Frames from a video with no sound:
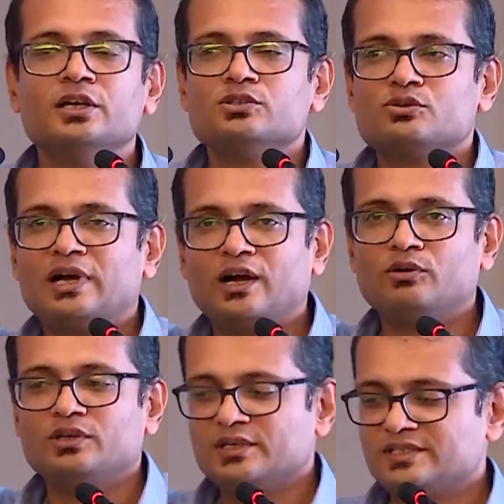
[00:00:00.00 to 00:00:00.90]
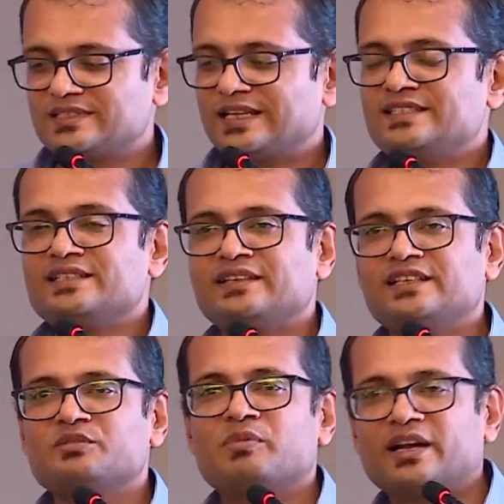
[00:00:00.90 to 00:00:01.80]
So how slicing and
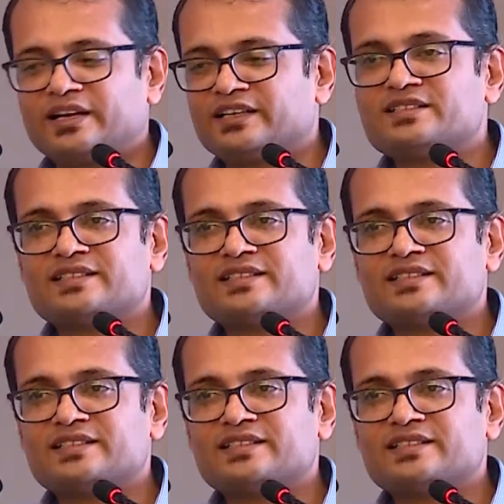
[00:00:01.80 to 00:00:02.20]
dice the market and